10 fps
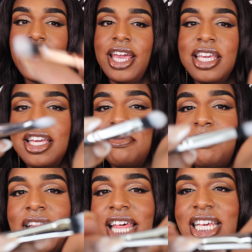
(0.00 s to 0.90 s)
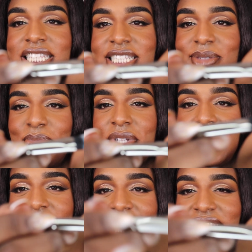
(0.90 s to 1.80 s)
I can place and
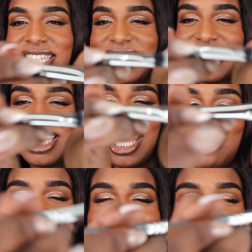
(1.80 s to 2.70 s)
blend at the same